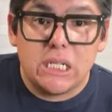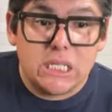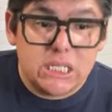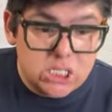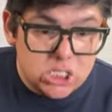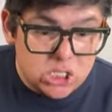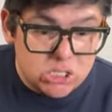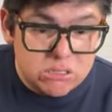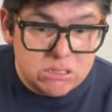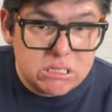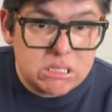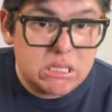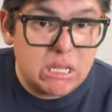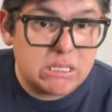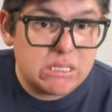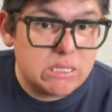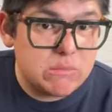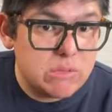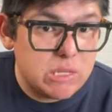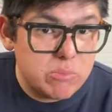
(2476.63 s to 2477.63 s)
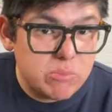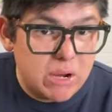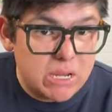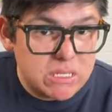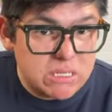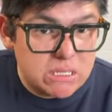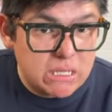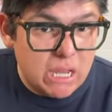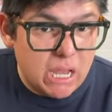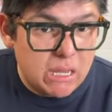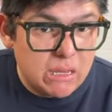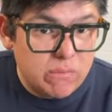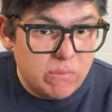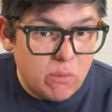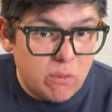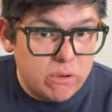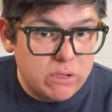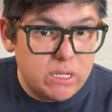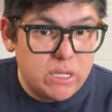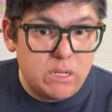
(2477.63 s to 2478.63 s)
Honey, did y'all see, like, some of the prices in
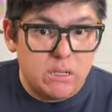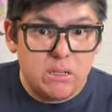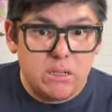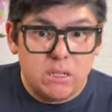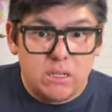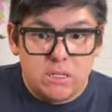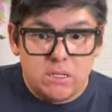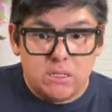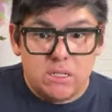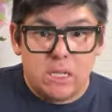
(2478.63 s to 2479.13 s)
California?